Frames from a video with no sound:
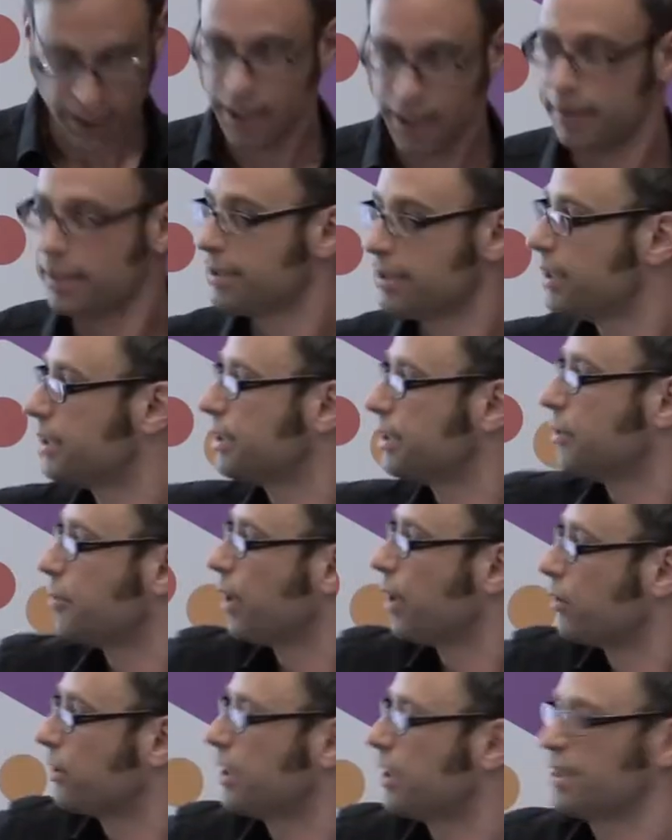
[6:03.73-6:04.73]
This is
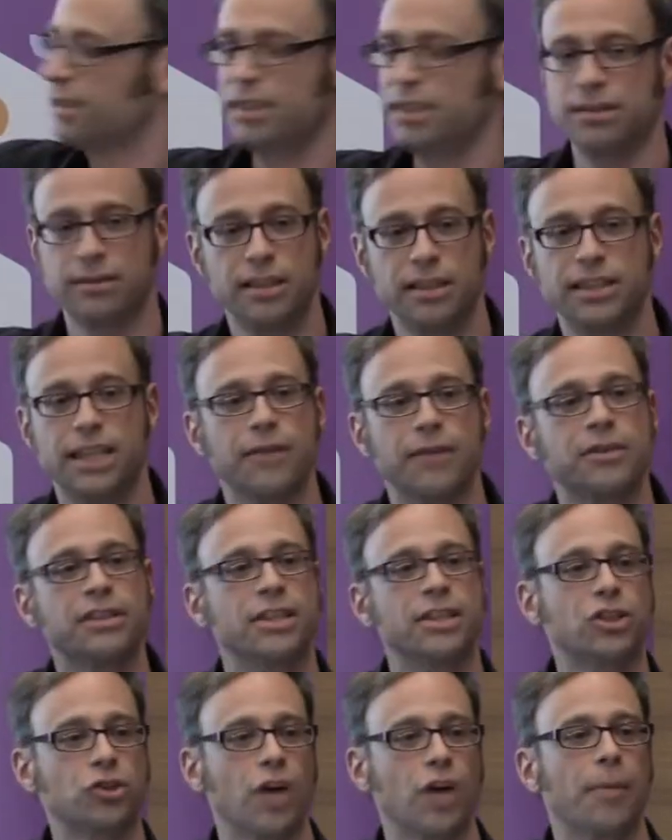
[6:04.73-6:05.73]
about, these levels
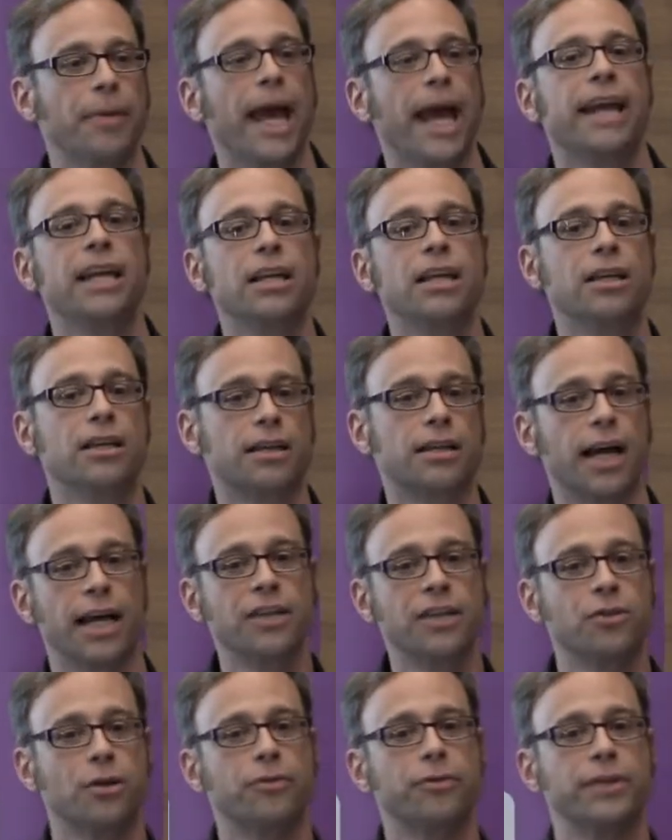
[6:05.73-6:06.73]
describe any
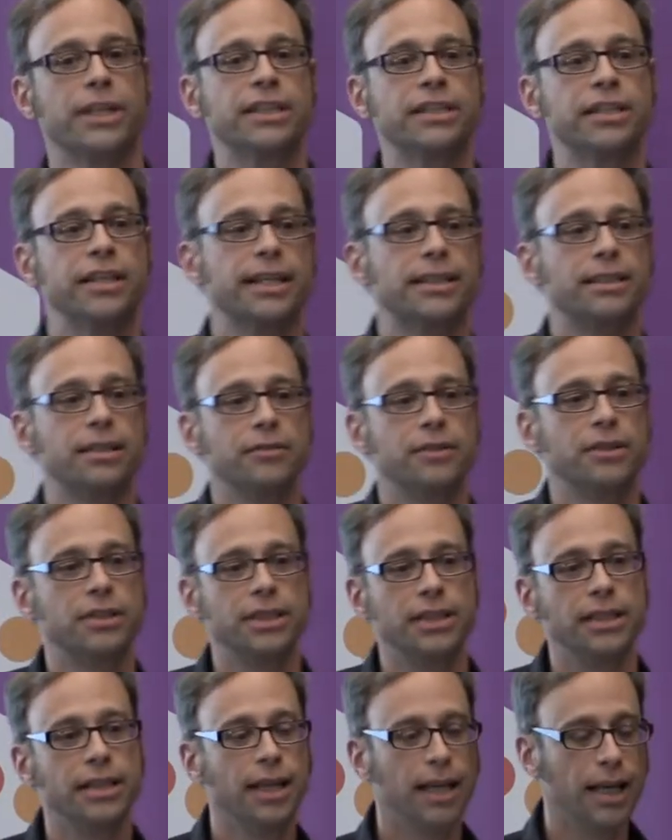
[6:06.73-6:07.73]
kind of
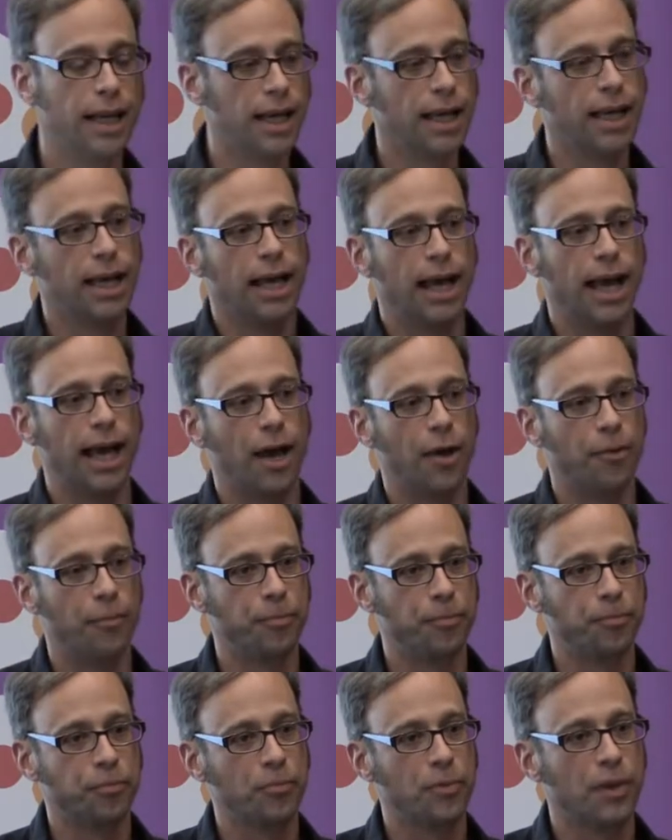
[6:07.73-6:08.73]
interactivity.
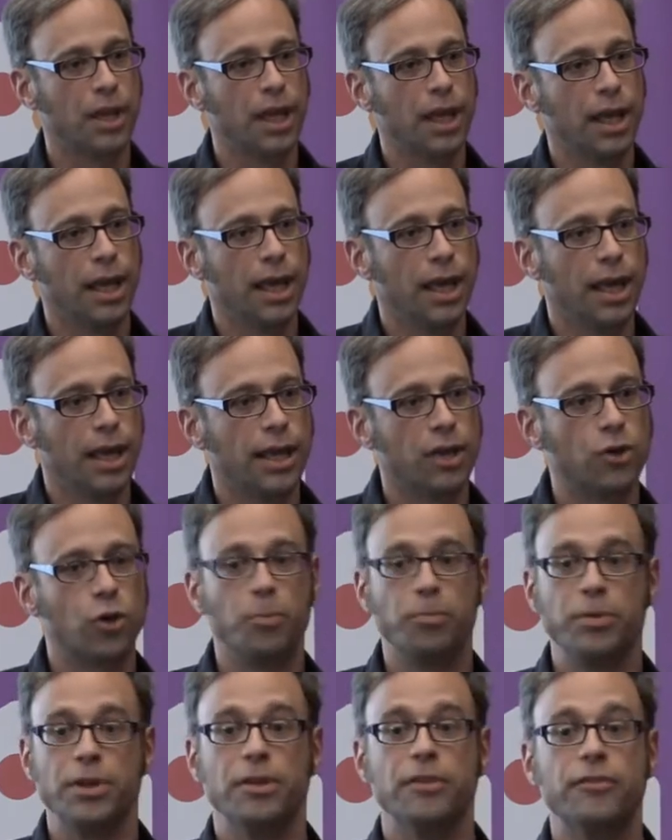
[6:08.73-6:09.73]
It
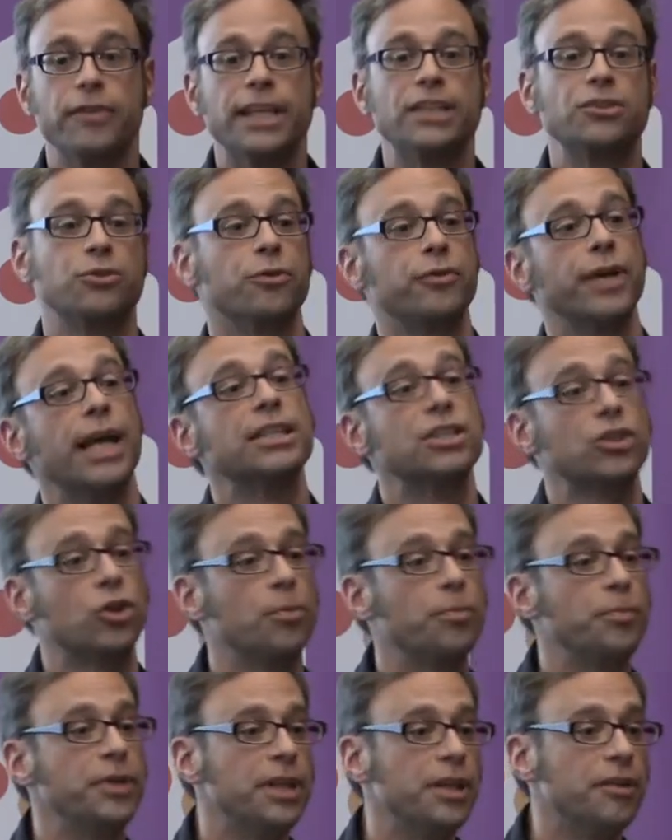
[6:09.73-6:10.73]
could be face-to-face, it
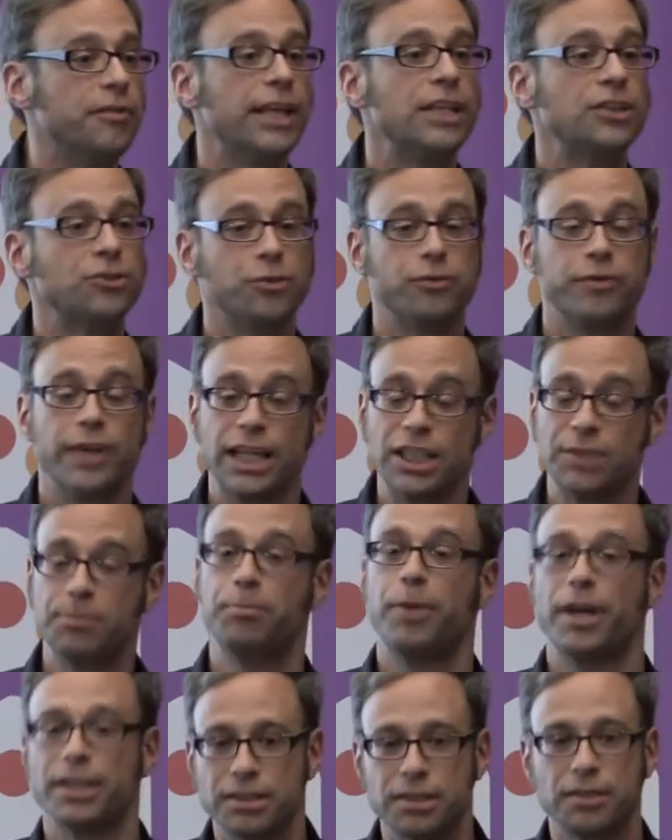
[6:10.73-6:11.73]
could be face-to-face,
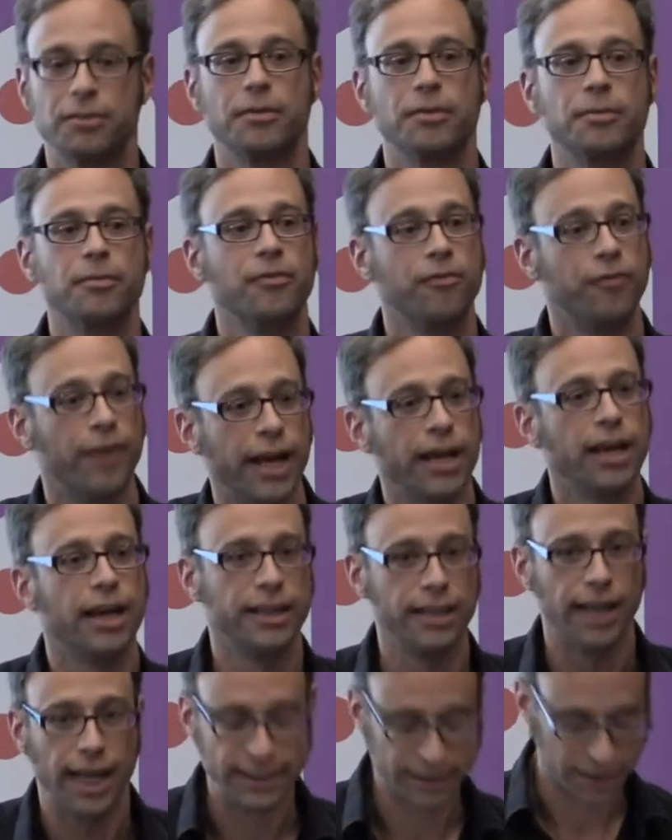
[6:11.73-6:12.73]
but via
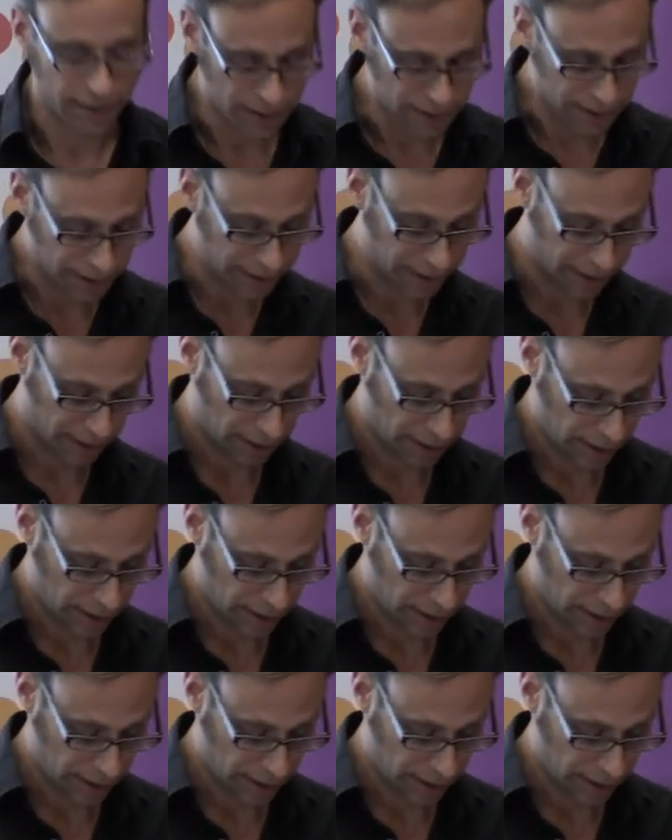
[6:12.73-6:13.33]
an ICT